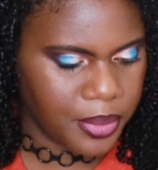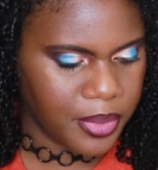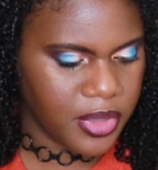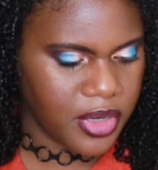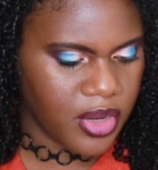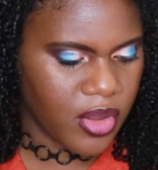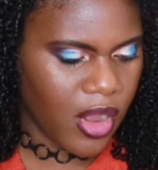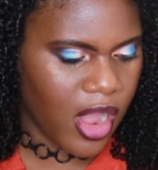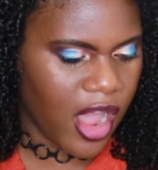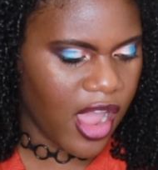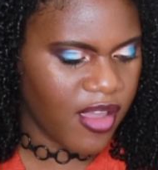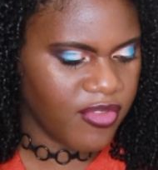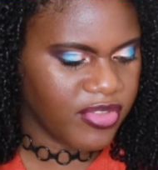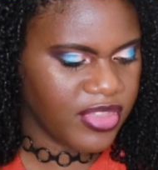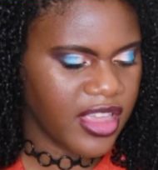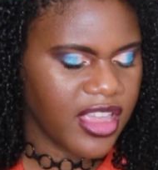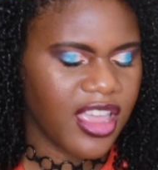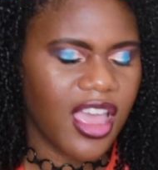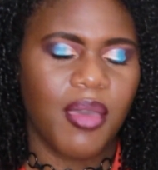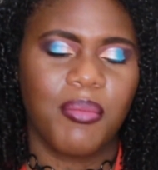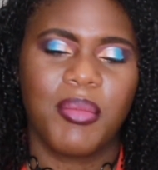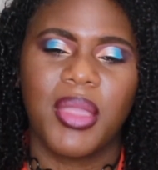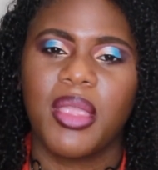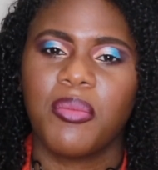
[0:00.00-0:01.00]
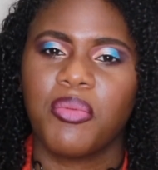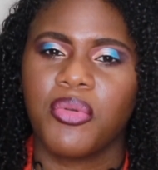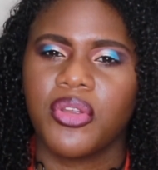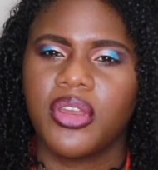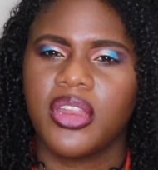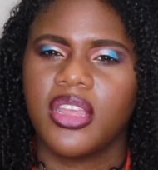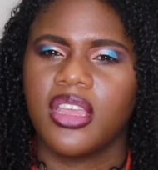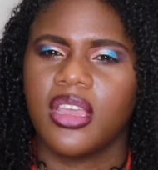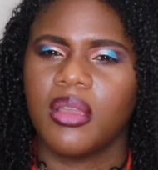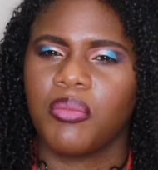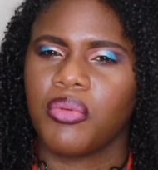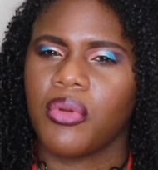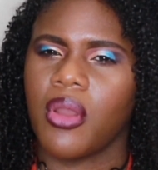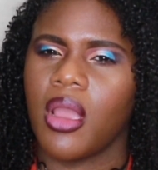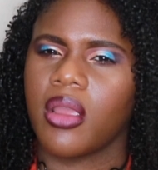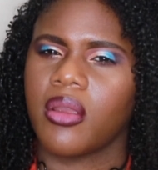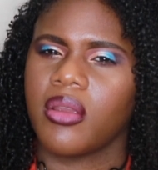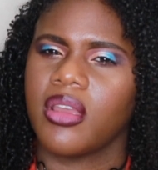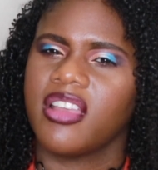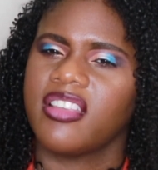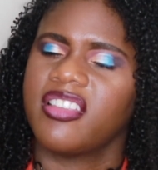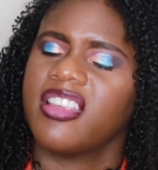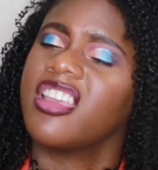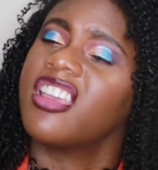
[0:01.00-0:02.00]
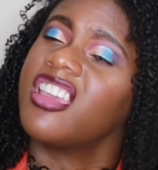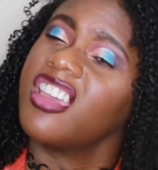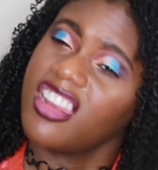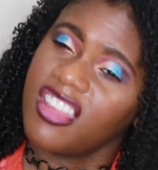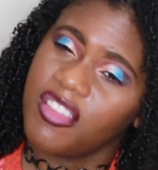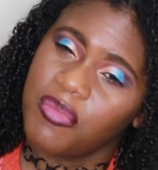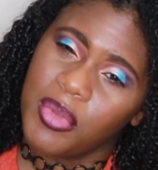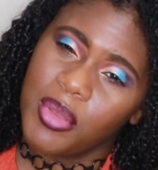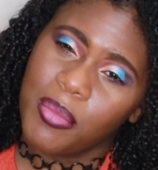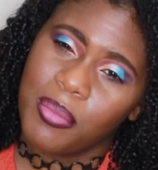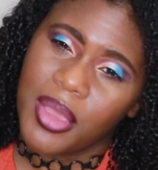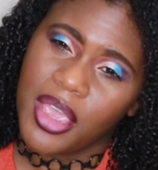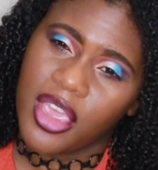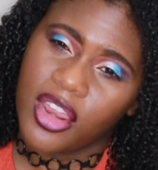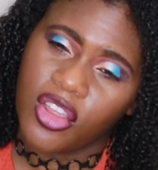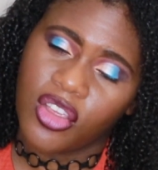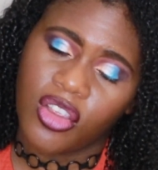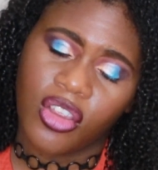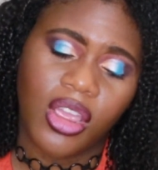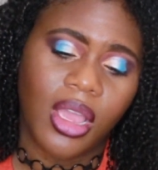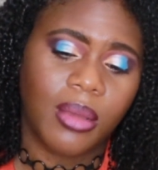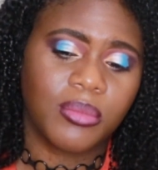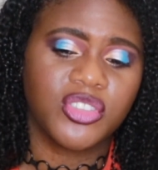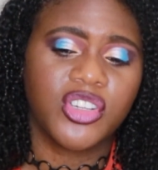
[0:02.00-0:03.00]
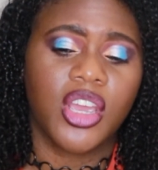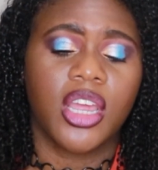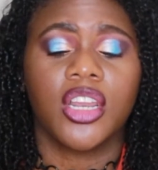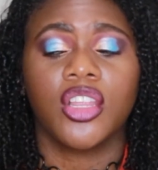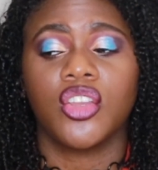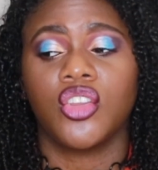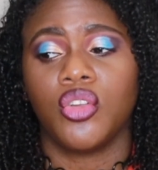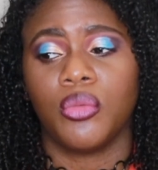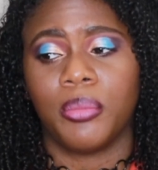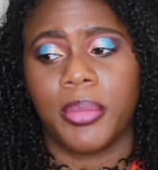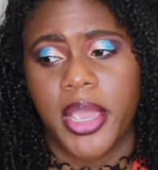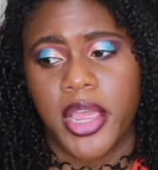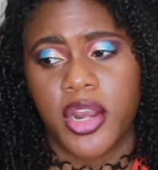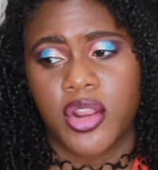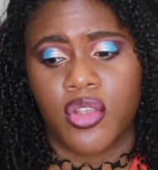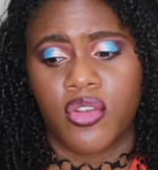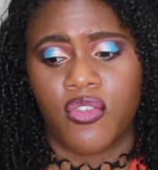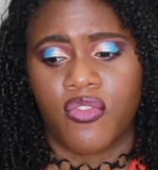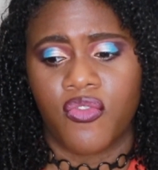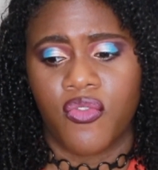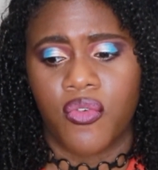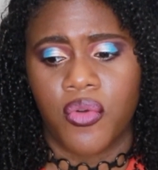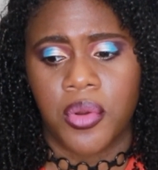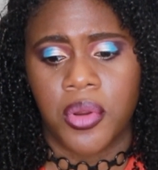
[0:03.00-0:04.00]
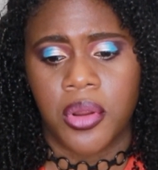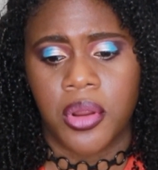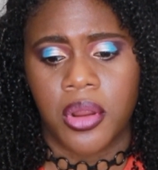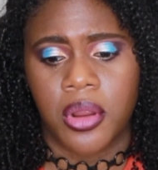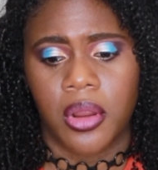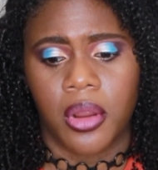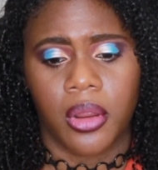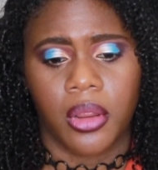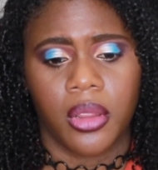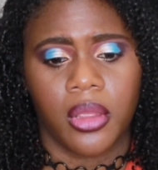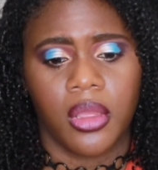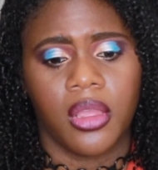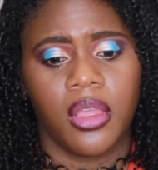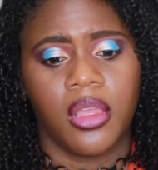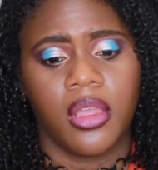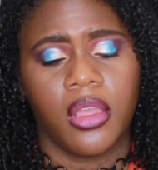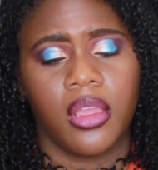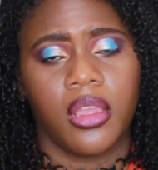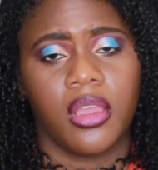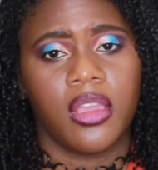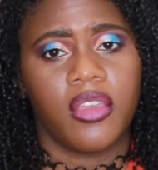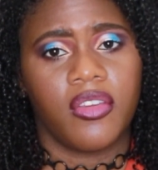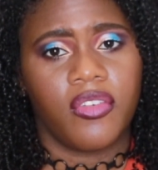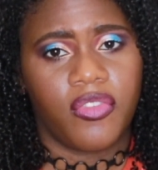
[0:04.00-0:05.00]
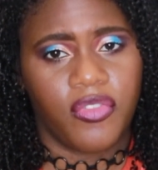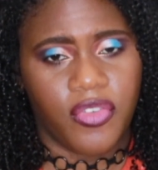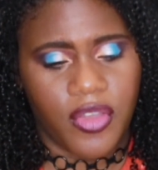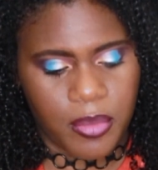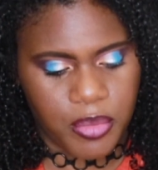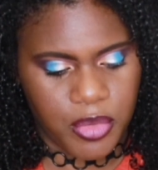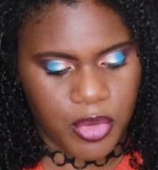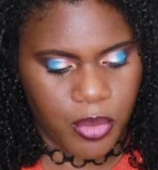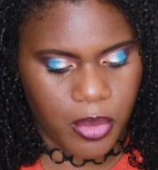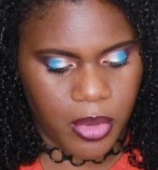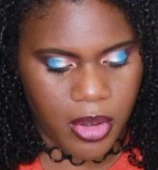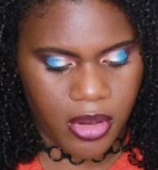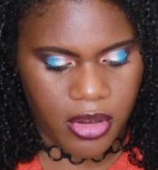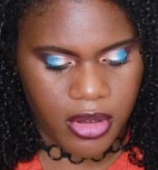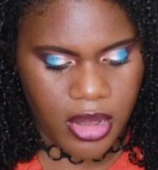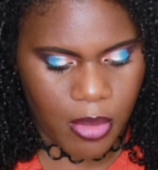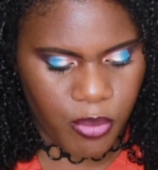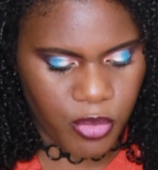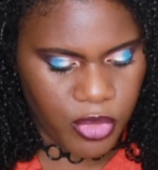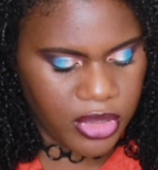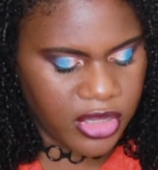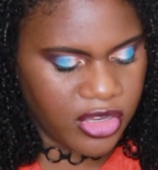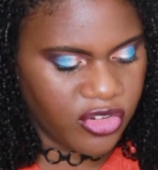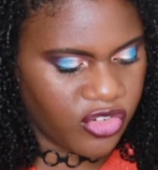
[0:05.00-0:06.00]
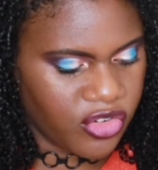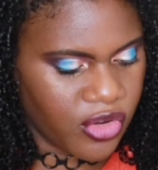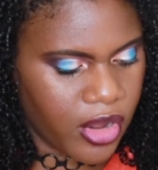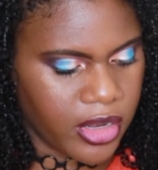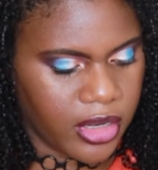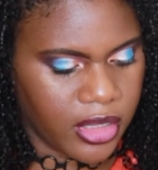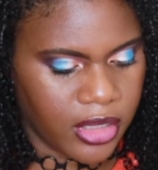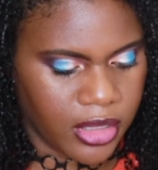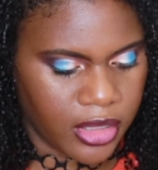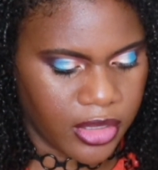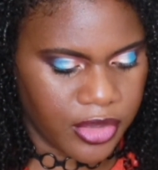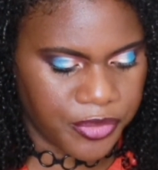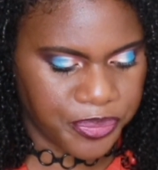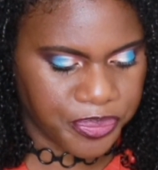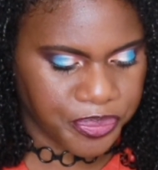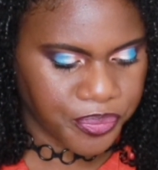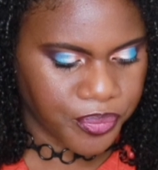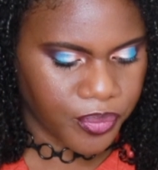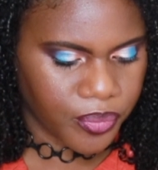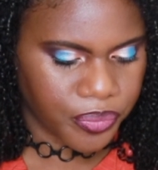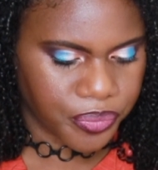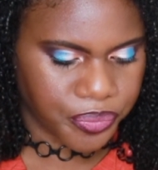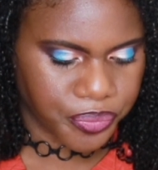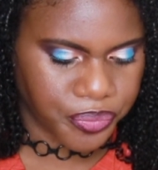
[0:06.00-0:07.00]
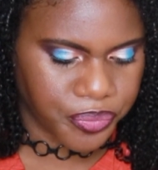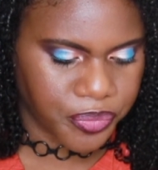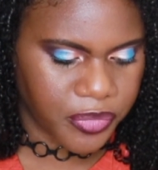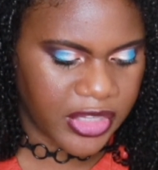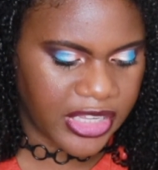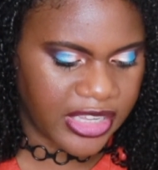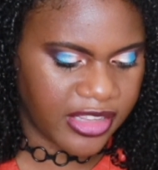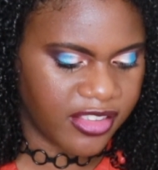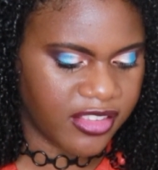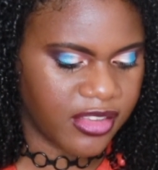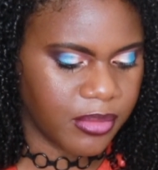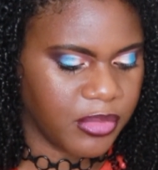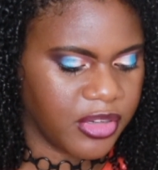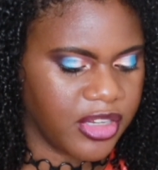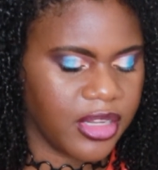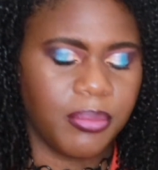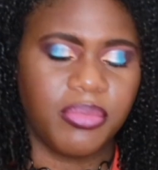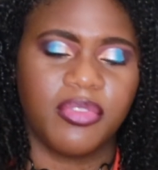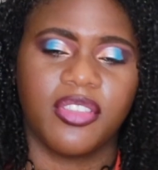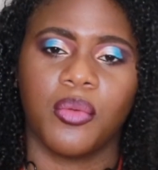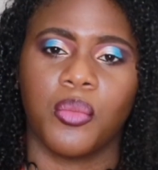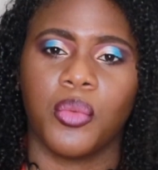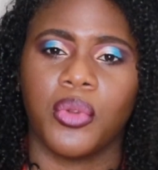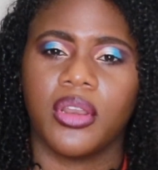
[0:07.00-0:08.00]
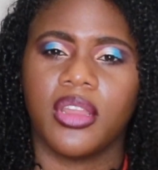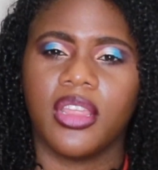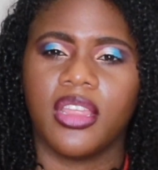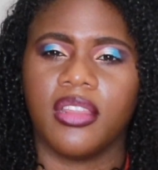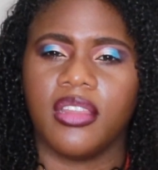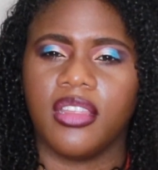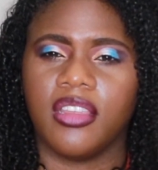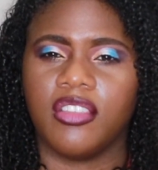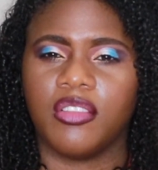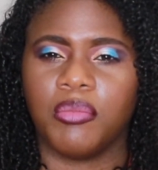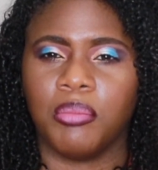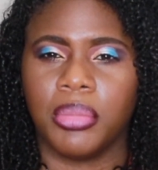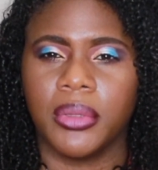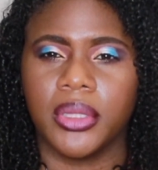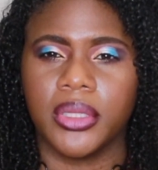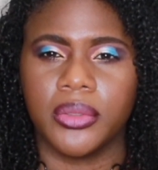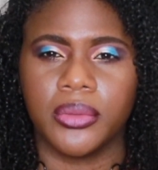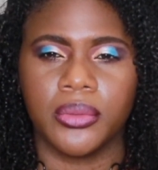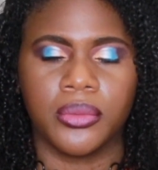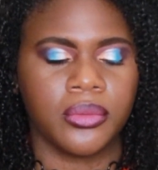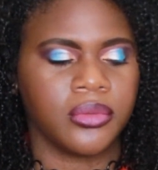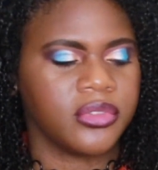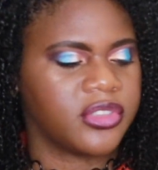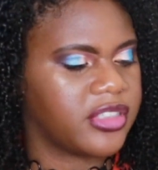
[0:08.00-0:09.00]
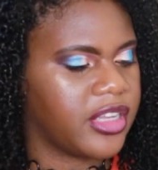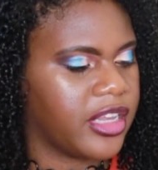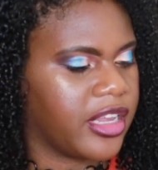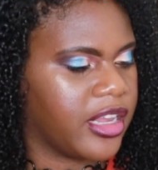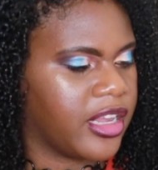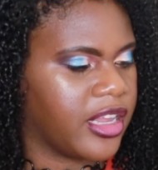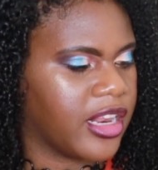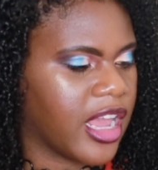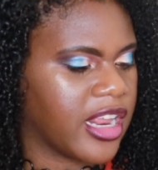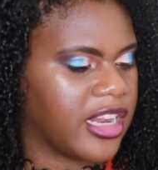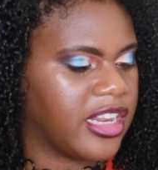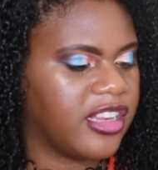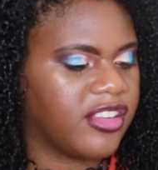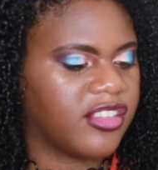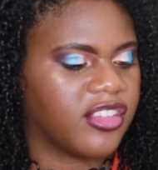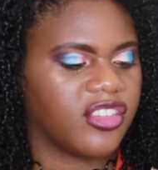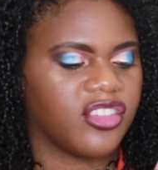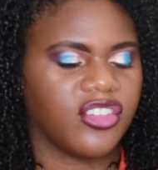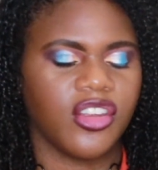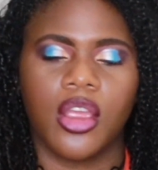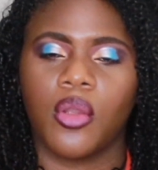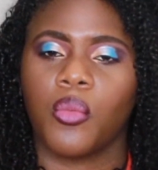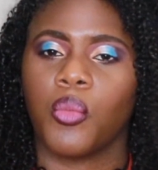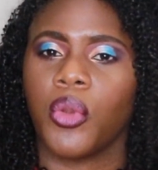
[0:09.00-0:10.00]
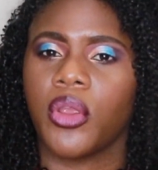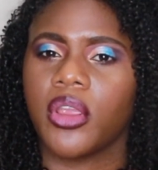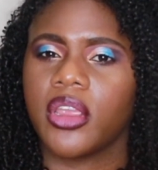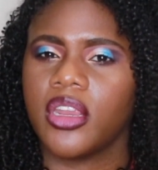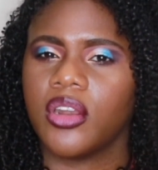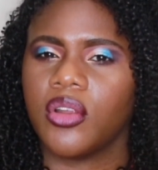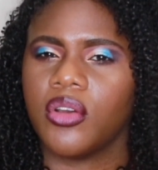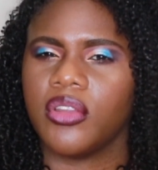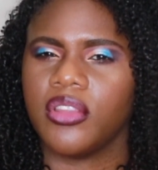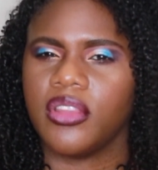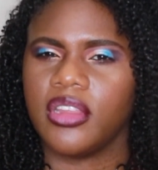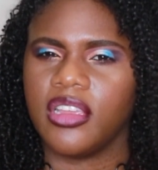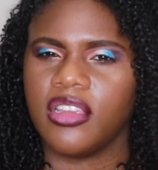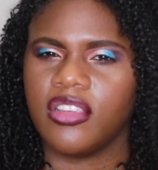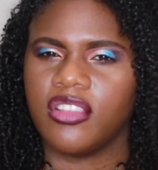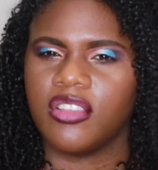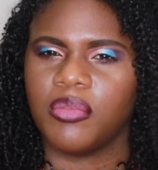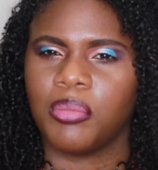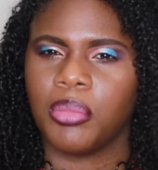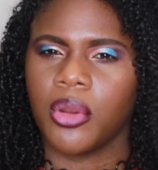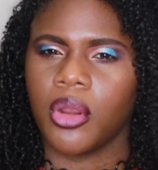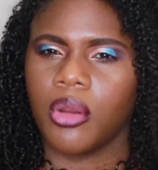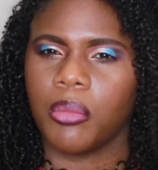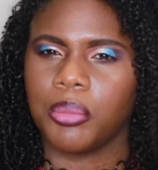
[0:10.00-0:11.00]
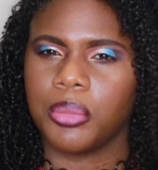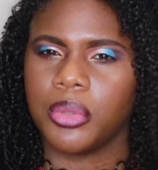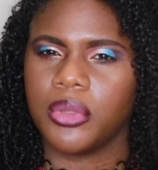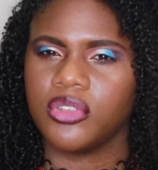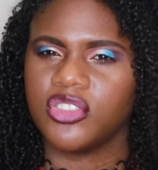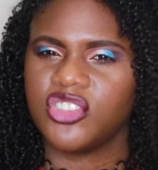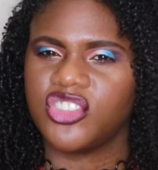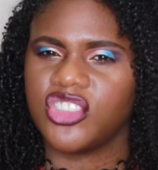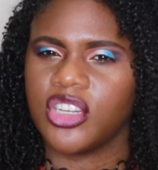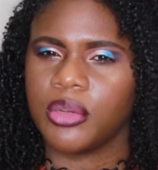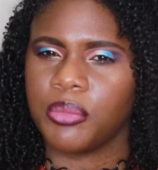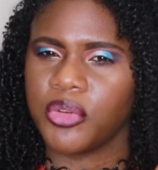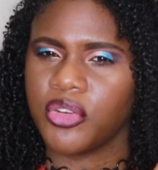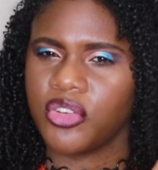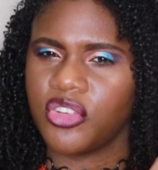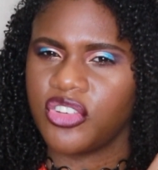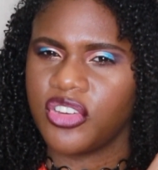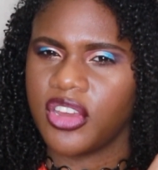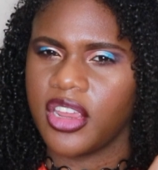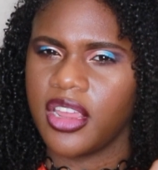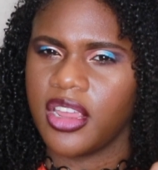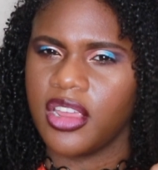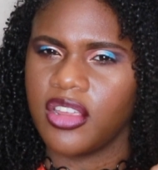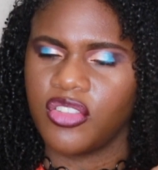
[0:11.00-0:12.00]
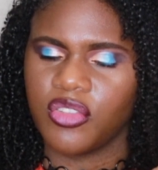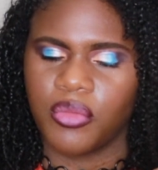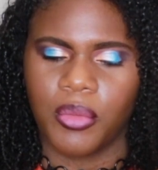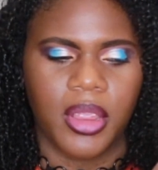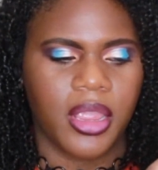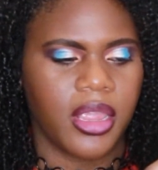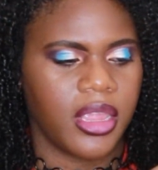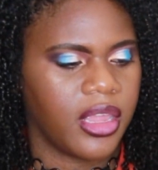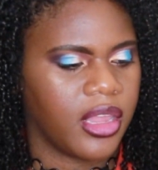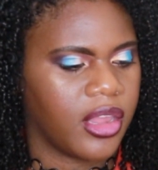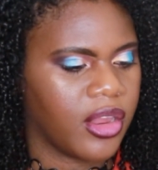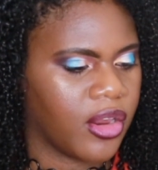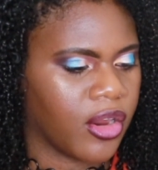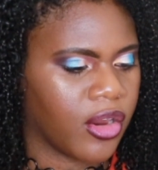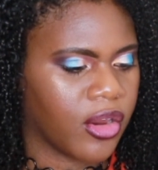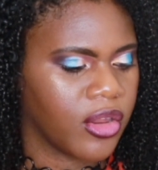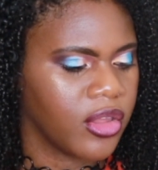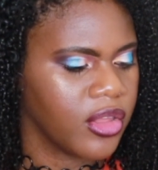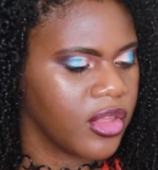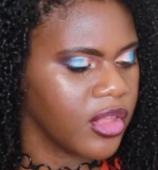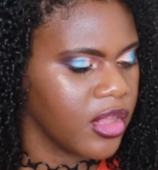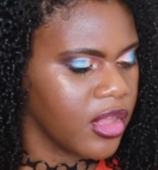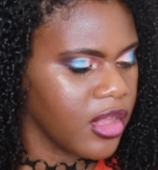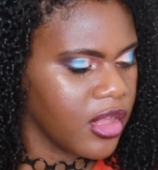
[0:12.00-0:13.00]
no, I think I made pretty good progress. It could have been better. I'm trying to do better for February. I'm really trying to get some dips in these blues, and I need to start working on these purple shimmer shades right here